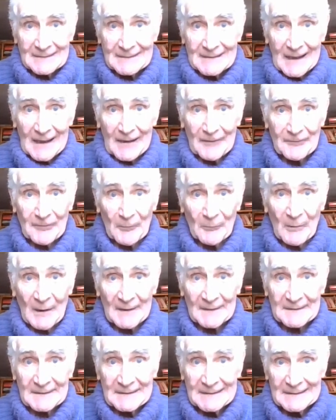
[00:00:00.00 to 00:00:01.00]
I, for
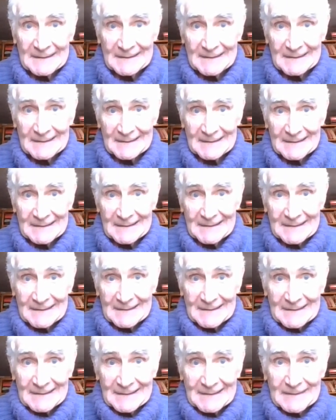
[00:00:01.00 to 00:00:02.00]
one,
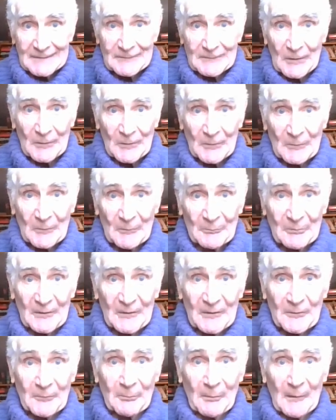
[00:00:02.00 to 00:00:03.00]
even though
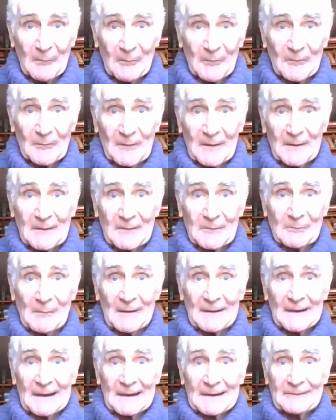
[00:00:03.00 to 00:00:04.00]
British People's League is my
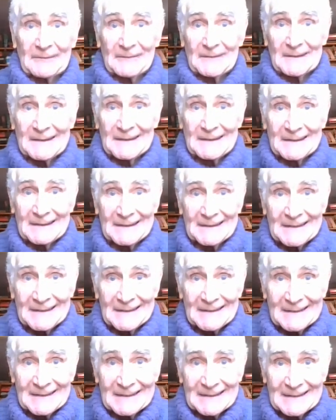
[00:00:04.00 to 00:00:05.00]
life,
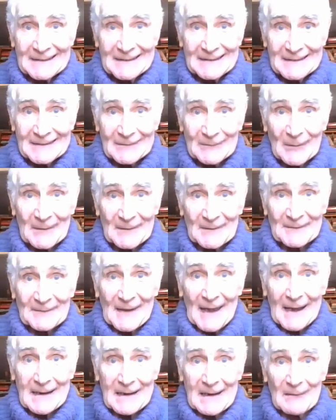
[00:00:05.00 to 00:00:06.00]
where did
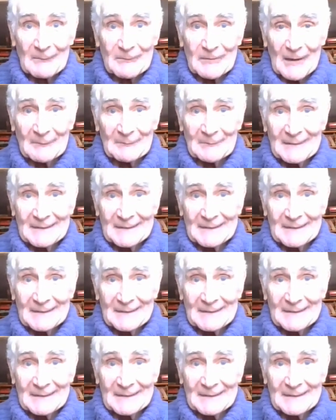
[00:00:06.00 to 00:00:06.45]
that come from?